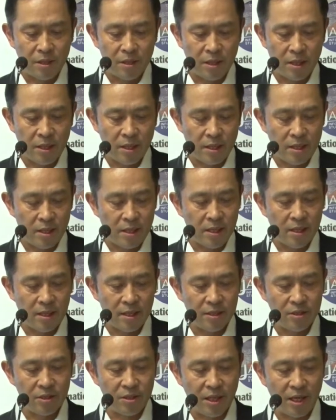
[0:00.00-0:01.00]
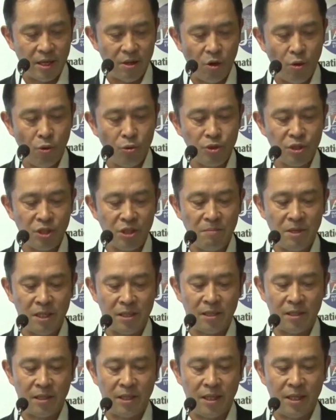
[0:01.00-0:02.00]
uh, let's say, Ho Chi
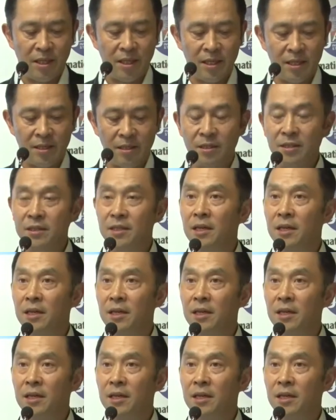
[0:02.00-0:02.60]
Minh in